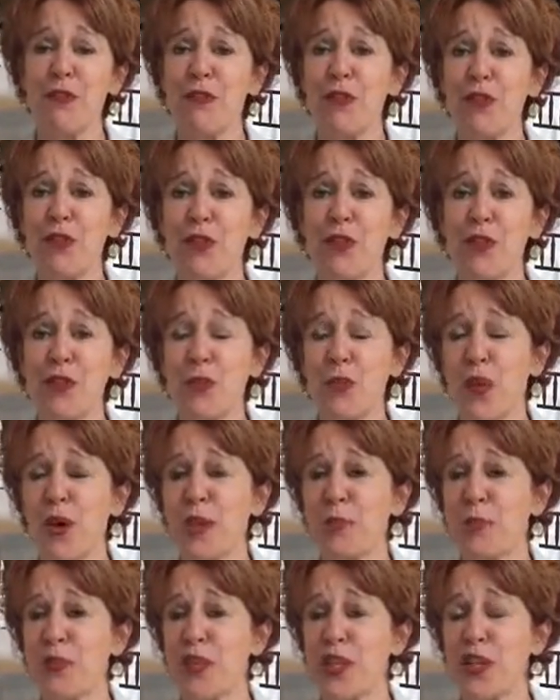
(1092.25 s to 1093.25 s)
for this
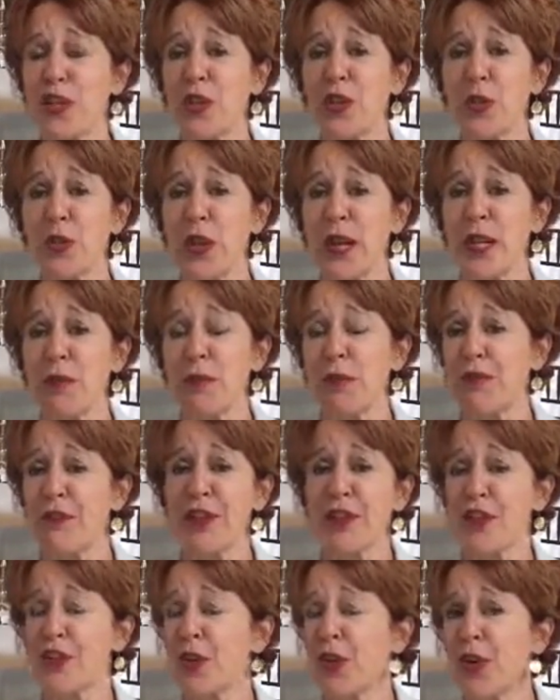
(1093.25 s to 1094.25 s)
one particular wedding
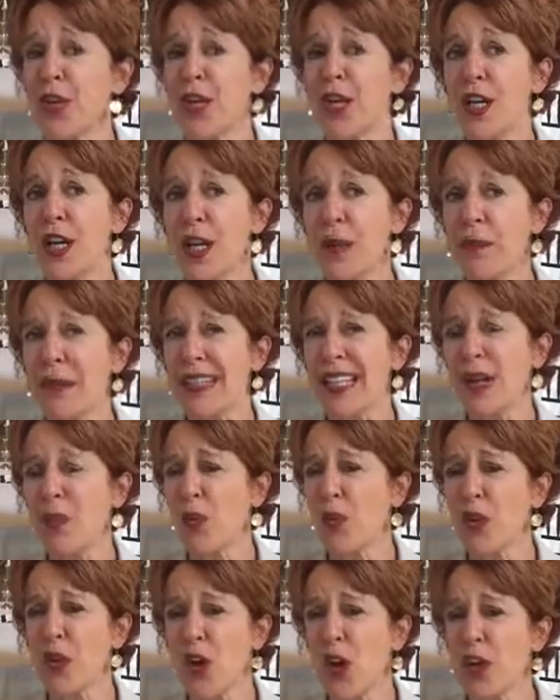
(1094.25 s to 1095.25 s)
professional, but they
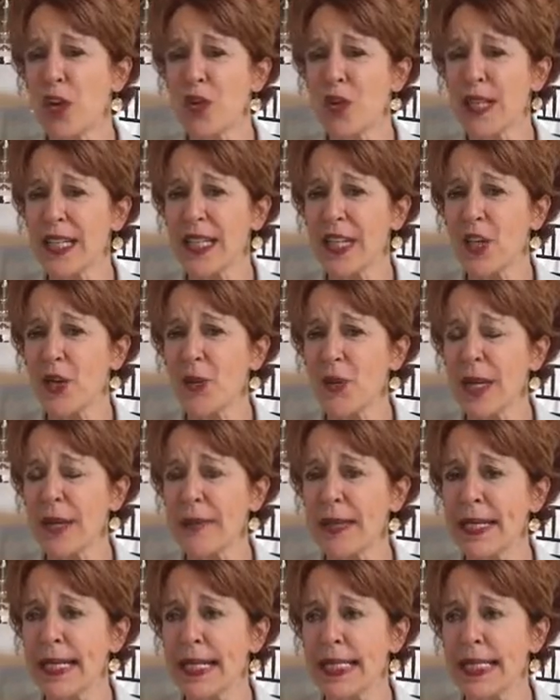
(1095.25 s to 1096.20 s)
weren't honoring the agreement.